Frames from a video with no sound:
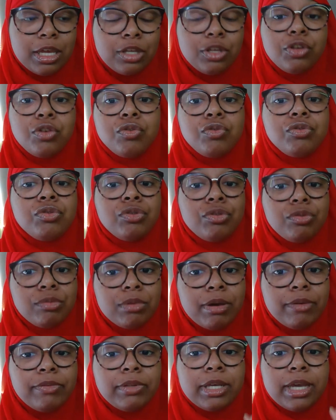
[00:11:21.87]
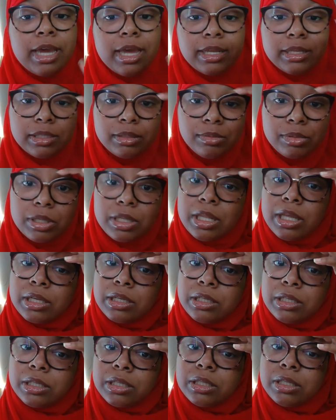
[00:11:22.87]
YouTube definitely has some
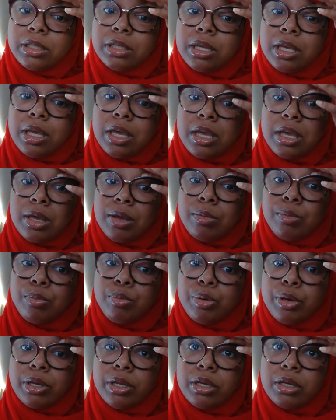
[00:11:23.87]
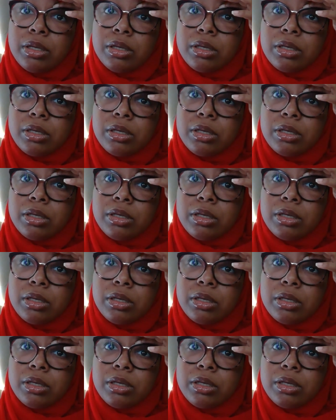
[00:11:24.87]
selections, but